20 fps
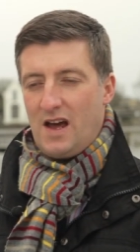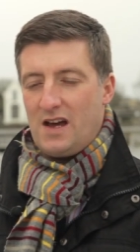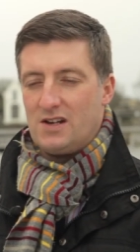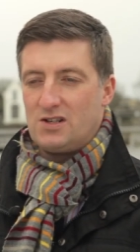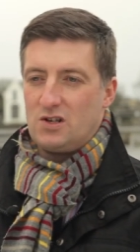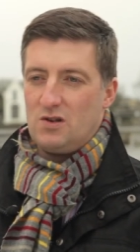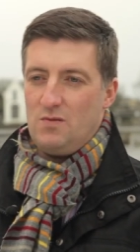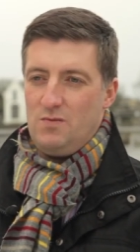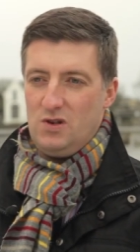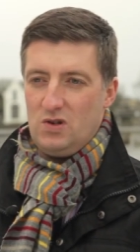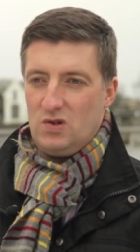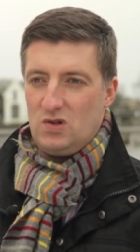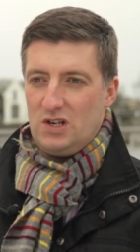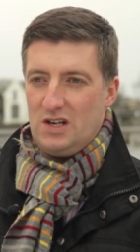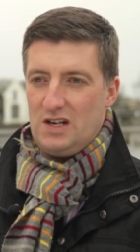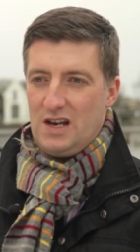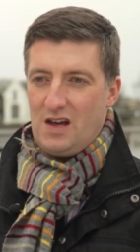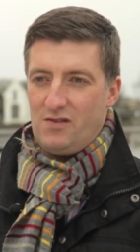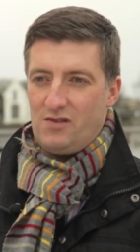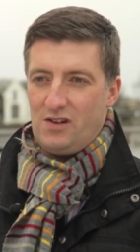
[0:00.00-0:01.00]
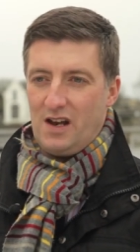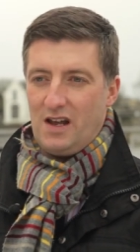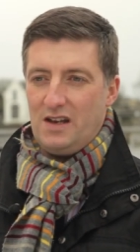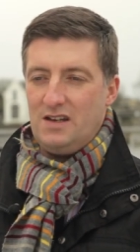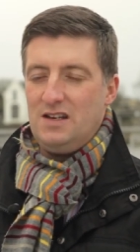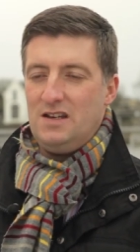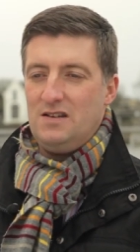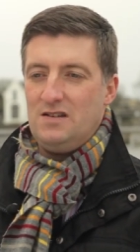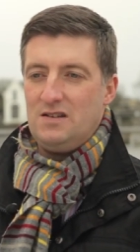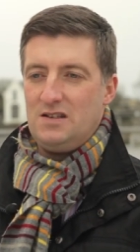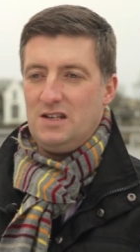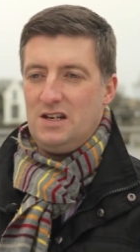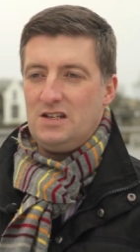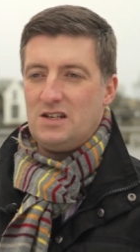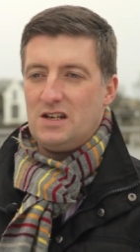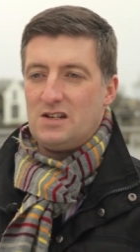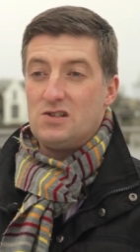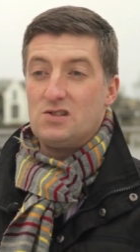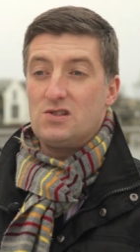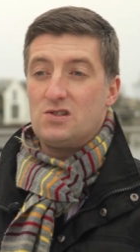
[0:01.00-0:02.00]
at a community level, and indeed
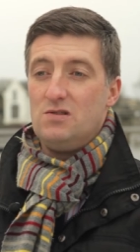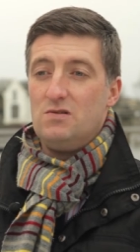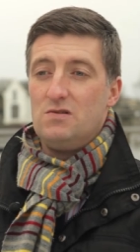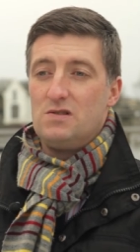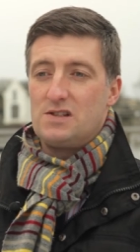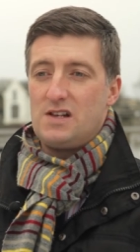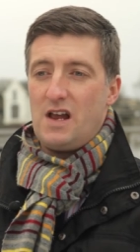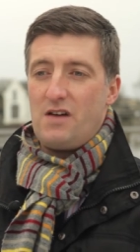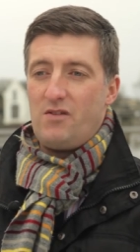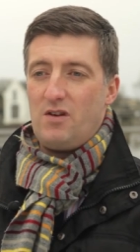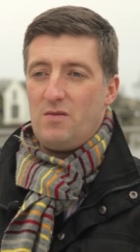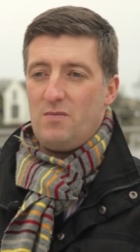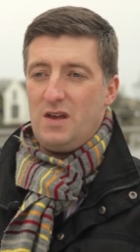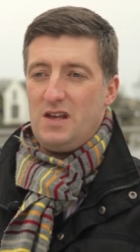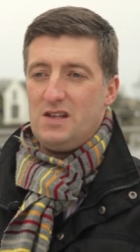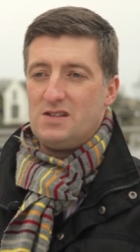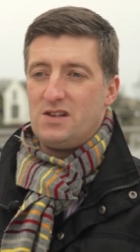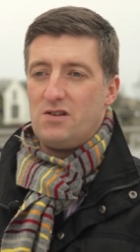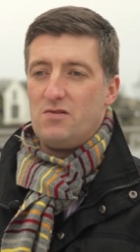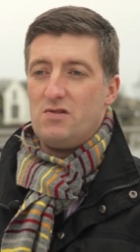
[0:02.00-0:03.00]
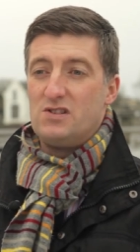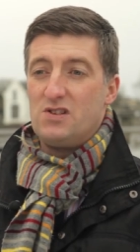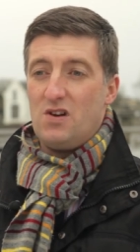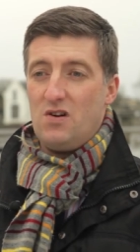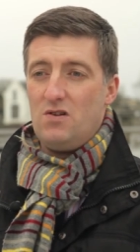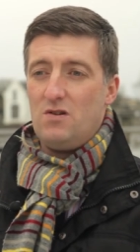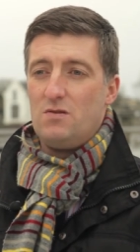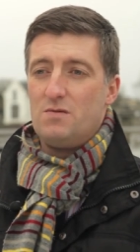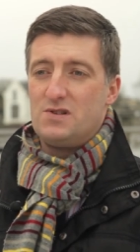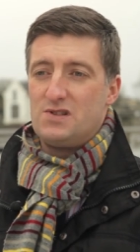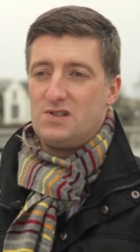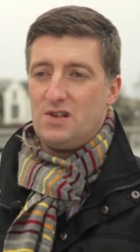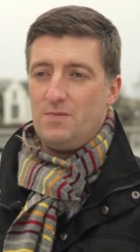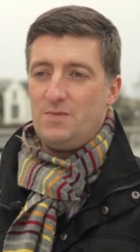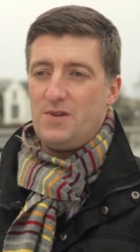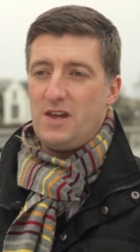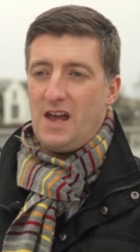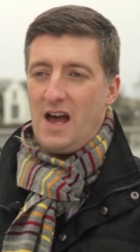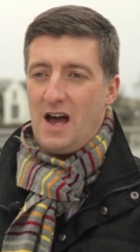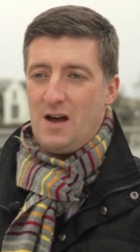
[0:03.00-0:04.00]
at a schools level means there is always
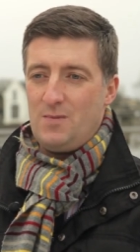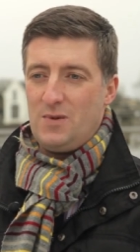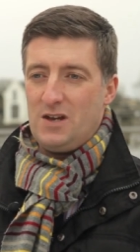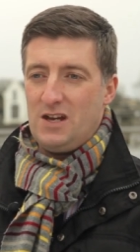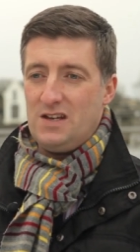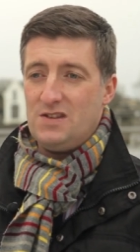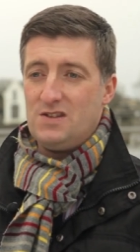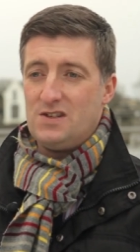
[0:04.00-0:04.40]
something happening in the